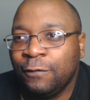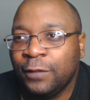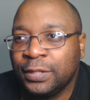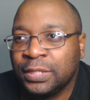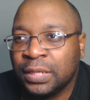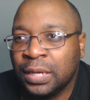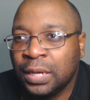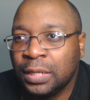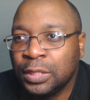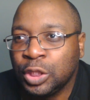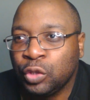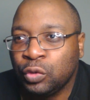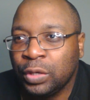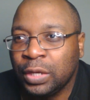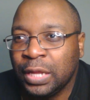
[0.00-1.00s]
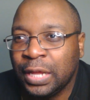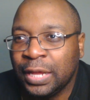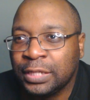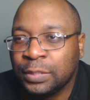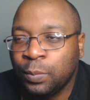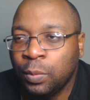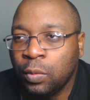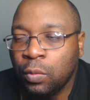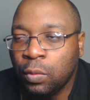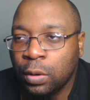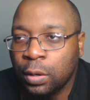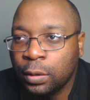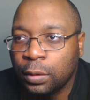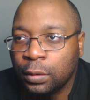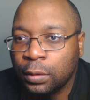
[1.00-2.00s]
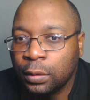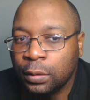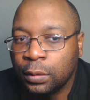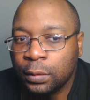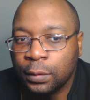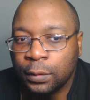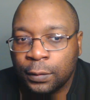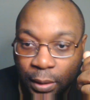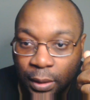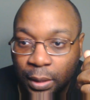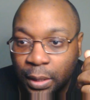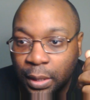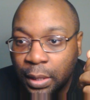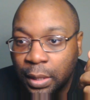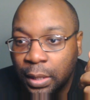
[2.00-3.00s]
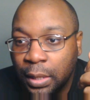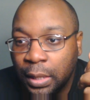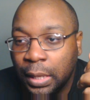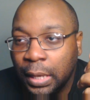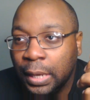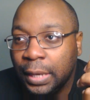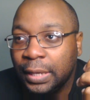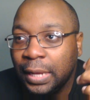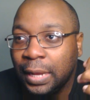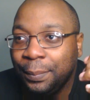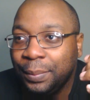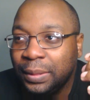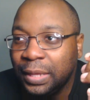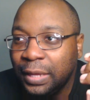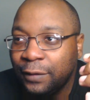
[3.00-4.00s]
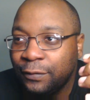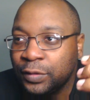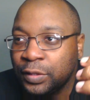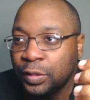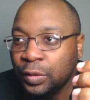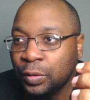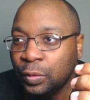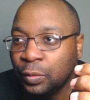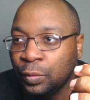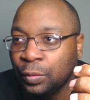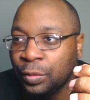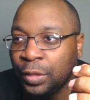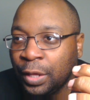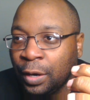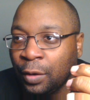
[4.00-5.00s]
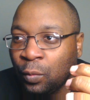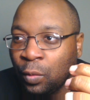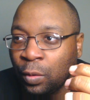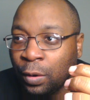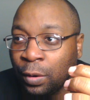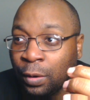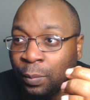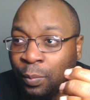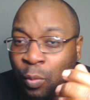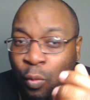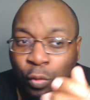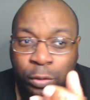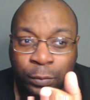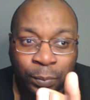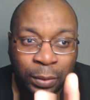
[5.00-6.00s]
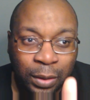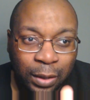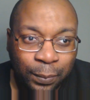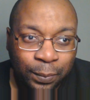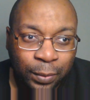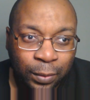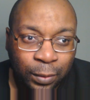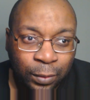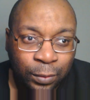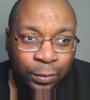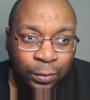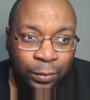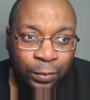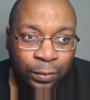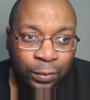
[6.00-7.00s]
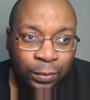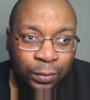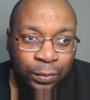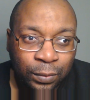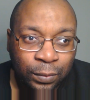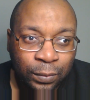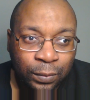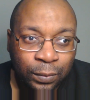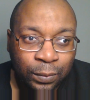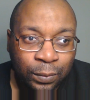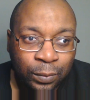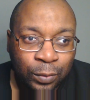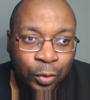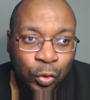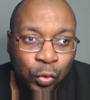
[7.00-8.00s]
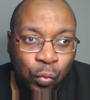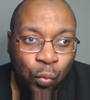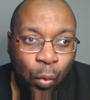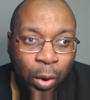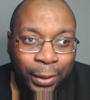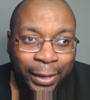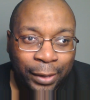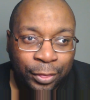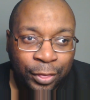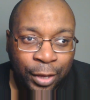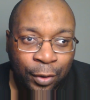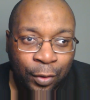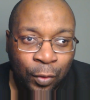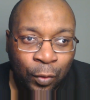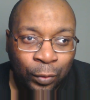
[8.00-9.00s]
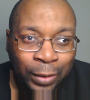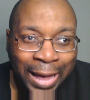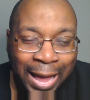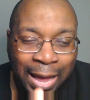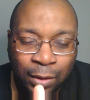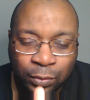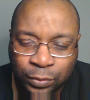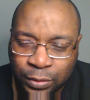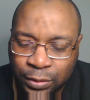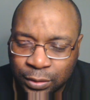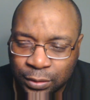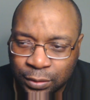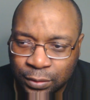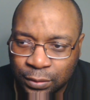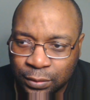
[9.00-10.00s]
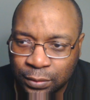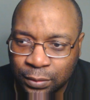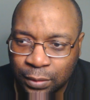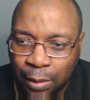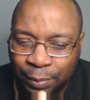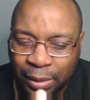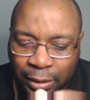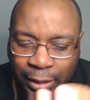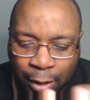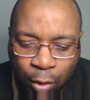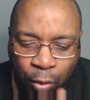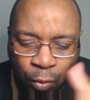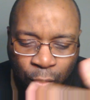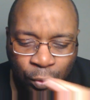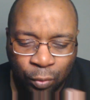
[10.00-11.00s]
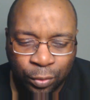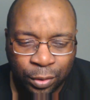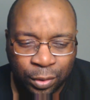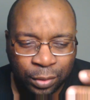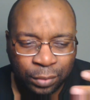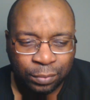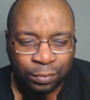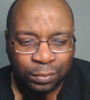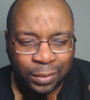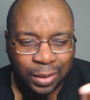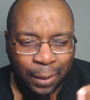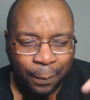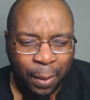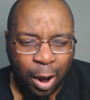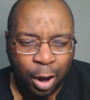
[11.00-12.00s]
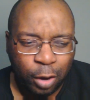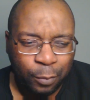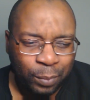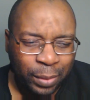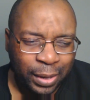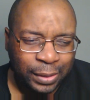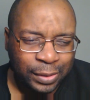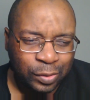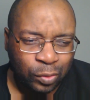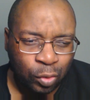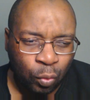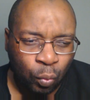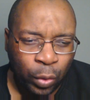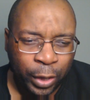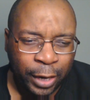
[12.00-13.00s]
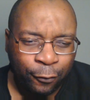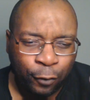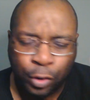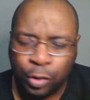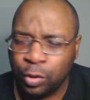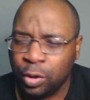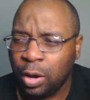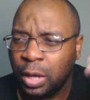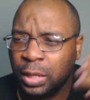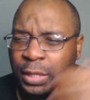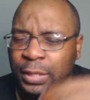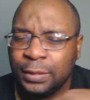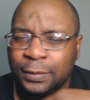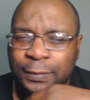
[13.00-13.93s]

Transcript: this country is poor. And I believe, too, there were poor people who wanted their own house. I mean, their own apartment or whatever you call it.